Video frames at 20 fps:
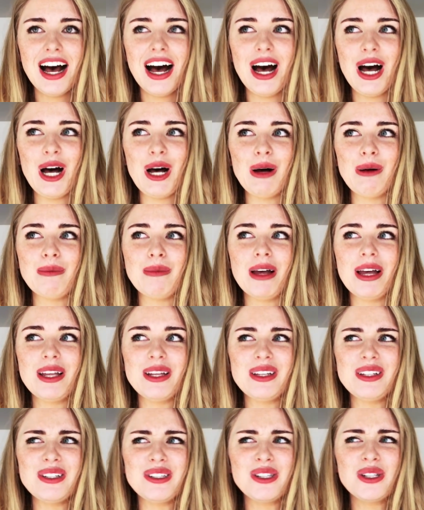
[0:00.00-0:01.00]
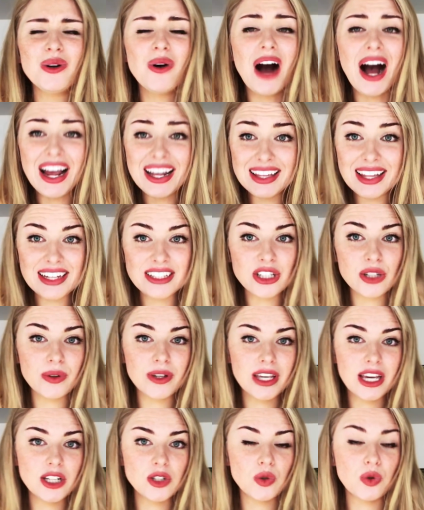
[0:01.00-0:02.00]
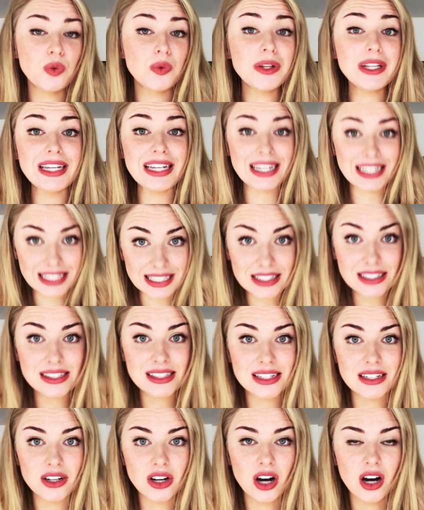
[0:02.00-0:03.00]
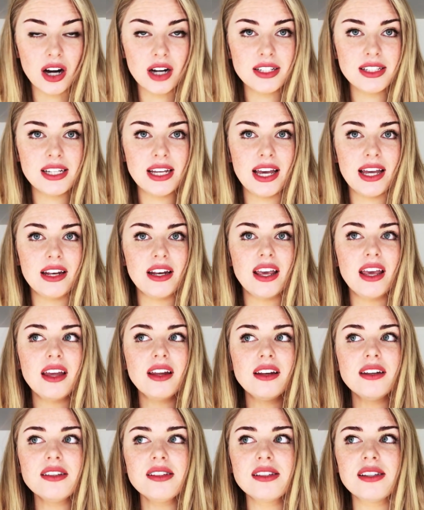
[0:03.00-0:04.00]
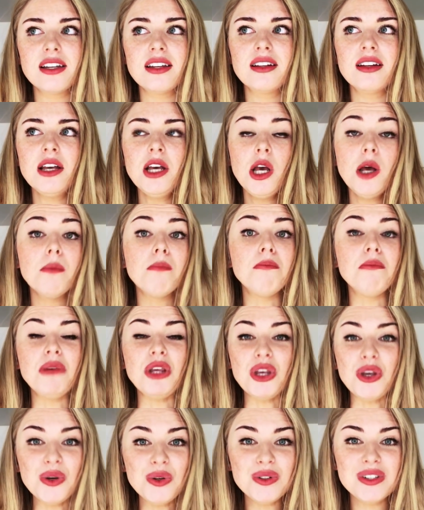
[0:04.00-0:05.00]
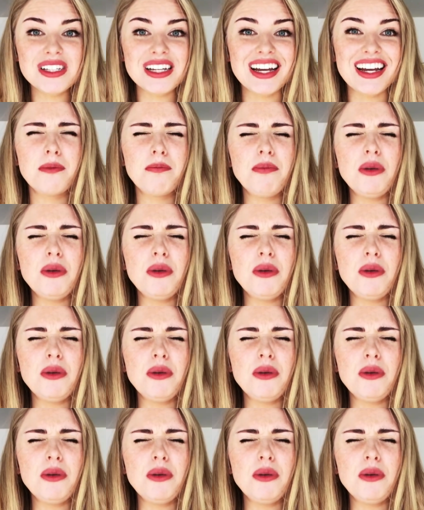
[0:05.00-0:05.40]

So I like to engage with really innocent content, innocent music,